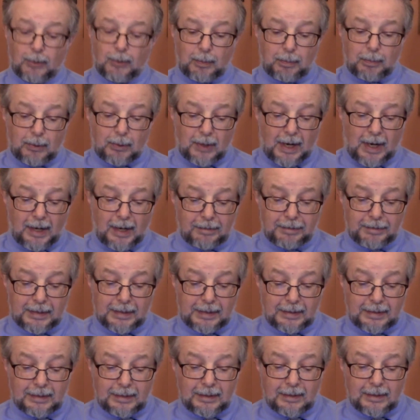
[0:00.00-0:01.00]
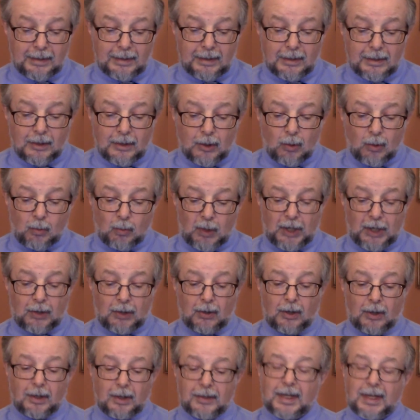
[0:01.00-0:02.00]
profit, we
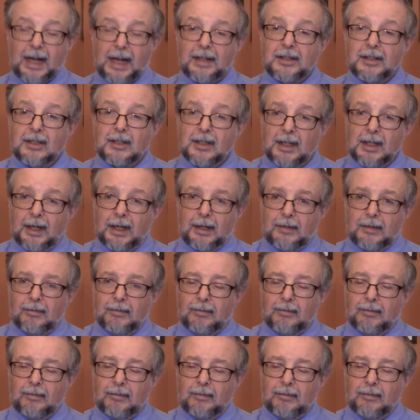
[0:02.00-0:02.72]
call that sin.